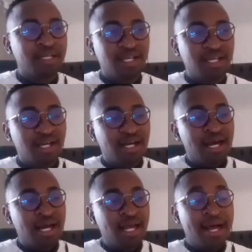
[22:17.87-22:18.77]
but
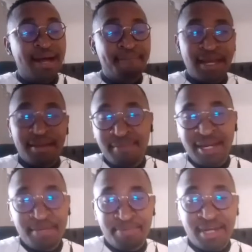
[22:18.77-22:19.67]
I my
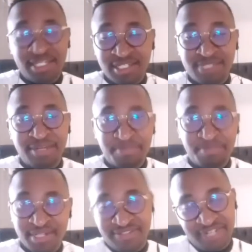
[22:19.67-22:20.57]
my partner is
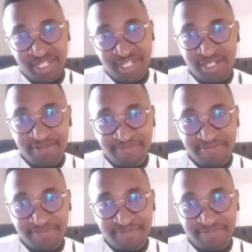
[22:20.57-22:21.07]
my best friend.